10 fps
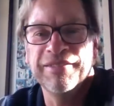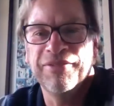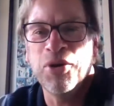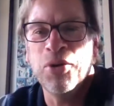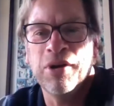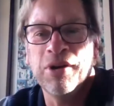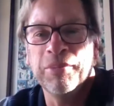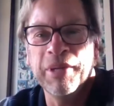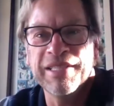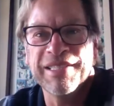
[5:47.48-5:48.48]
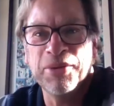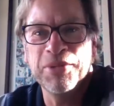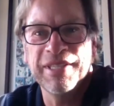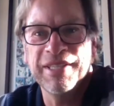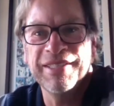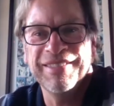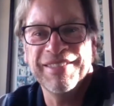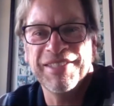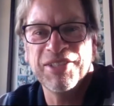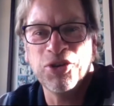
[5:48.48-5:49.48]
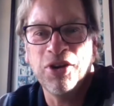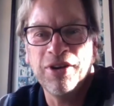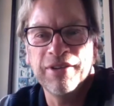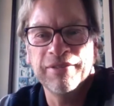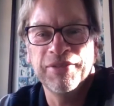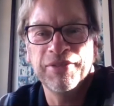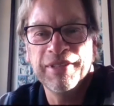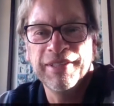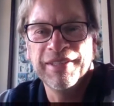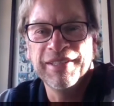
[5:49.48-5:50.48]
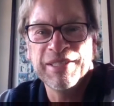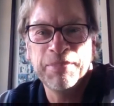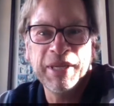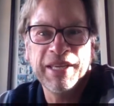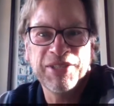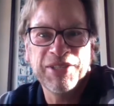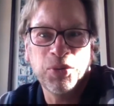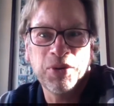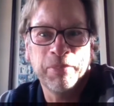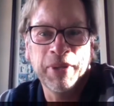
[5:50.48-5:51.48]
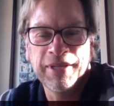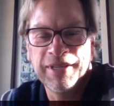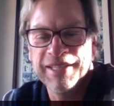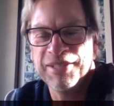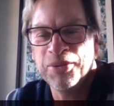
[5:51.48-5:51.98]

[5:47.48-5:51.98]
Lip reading: phone call because I was in such awe of speaking to the Whoop, as it